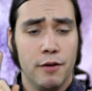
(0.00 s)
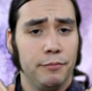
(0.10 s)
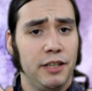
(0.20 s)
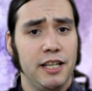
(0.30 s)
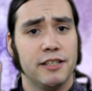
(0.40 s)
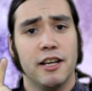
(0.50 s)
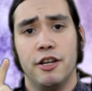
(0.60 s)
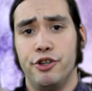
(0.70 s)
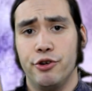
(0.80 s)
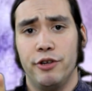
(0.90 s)
please
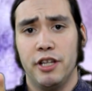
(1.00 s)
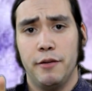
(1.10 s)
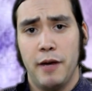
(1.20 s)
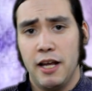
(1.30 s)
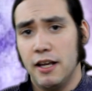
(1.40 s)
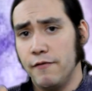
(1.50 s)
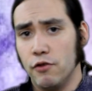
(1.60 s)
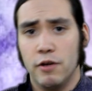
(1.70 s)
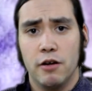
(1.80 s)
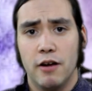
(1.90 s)
join the debate if
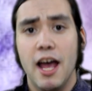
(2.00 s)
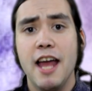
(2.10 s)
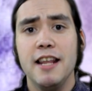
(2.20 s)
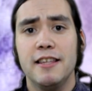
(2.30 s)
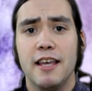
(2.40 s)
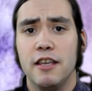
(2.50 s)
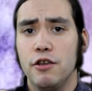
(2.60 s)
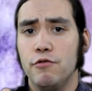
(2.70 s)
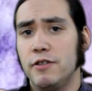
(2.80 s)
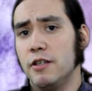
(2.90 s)
you hear anything you